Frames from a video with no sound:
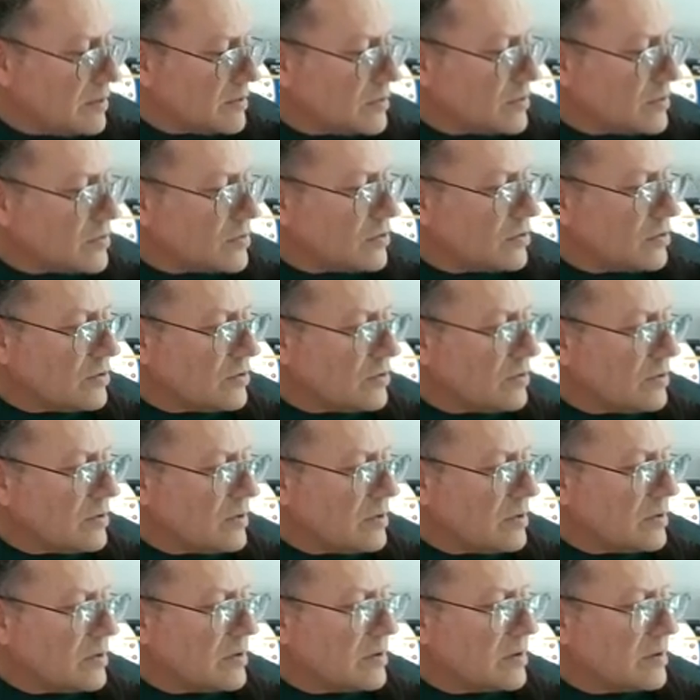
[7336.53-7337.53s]
So
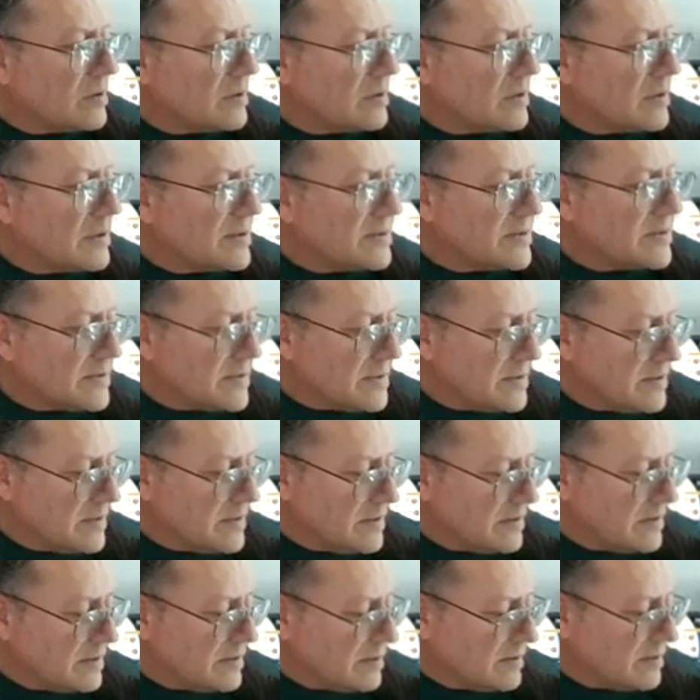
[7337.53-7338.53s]
let's
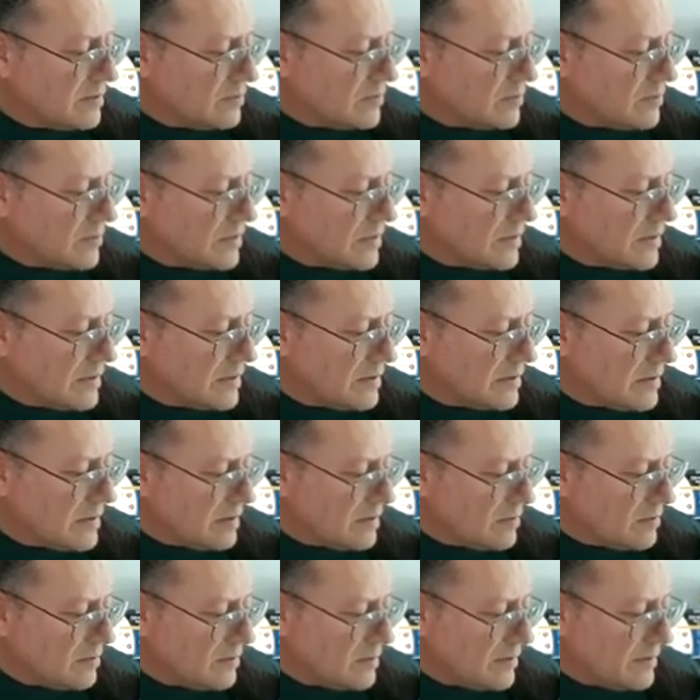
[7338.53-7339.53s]
see. We're gonna
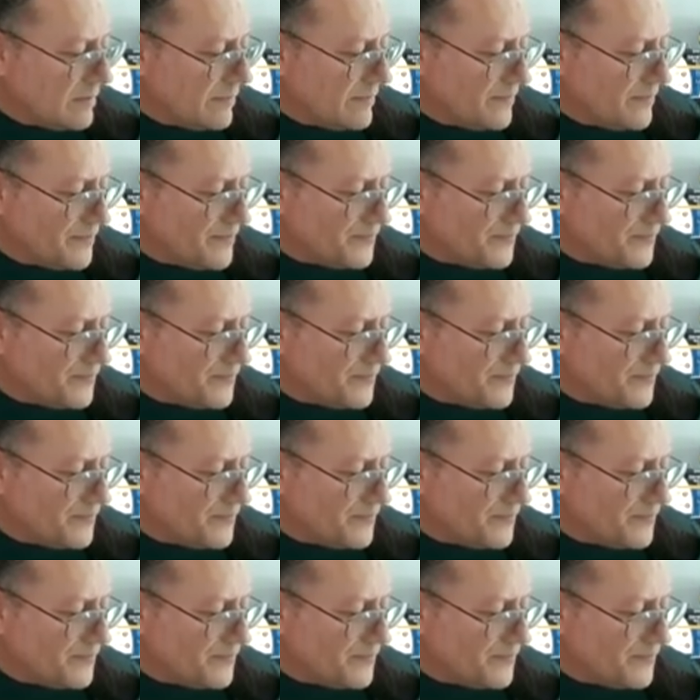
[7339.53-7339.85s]
now.